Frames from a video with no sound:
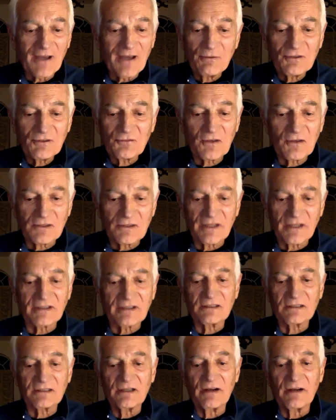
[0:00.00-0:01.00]
I always
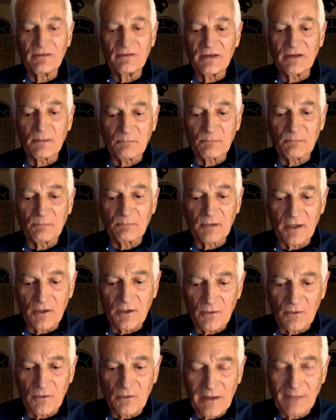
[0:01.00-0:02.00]
felt like a clarinet
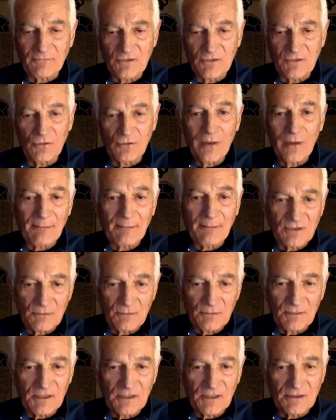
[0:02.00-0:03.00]
player who happened to, who
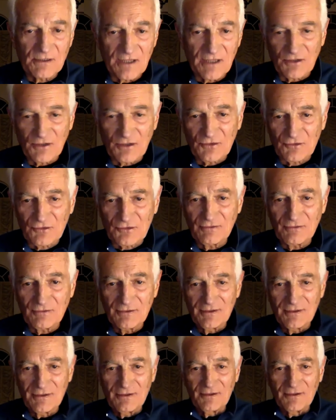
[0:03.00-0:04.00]
happened to be a
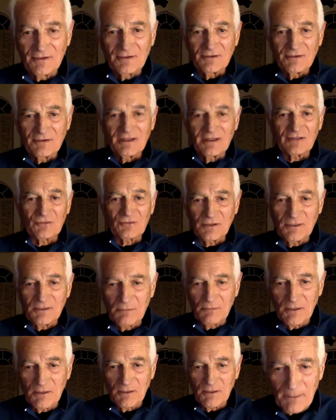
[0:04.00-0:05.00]
dentist. That's
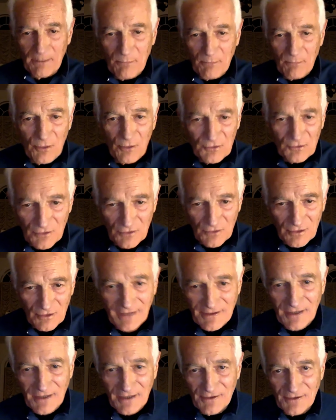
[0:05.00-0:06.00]
really been my
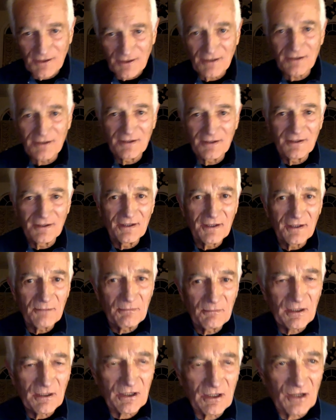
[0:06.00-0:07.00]
personal identity
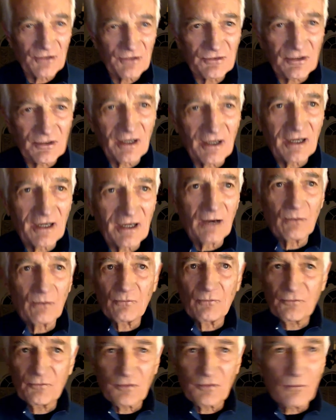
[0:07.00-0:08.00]
because
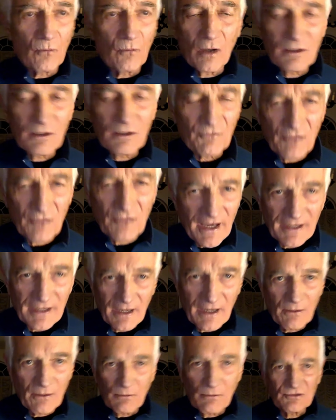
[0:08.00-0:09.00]
uh, through
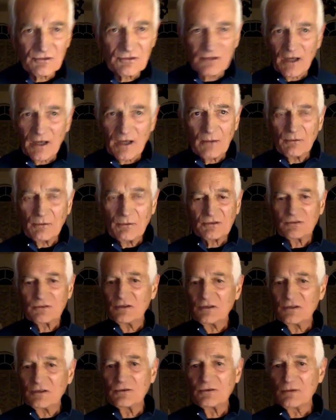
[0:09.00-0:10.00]
all of that, I always
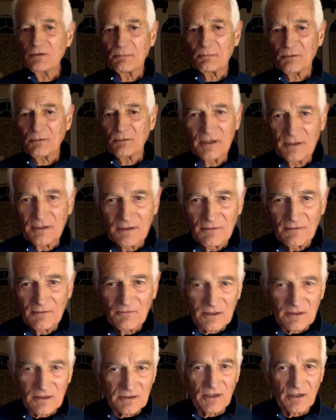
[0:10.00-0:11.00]
I always continued to
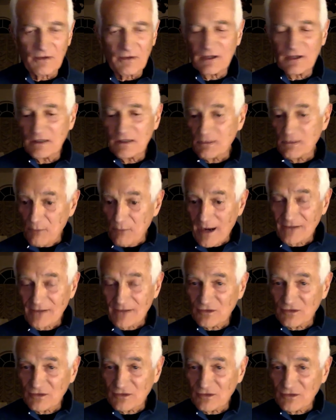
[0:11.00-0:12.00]
play clarinet to
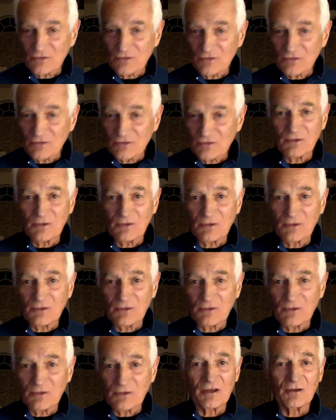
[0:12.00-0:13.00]
practice as much
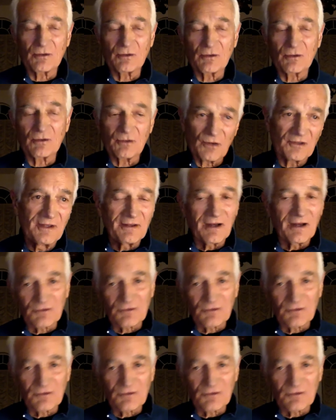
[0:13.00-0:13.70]
as I could. Of course,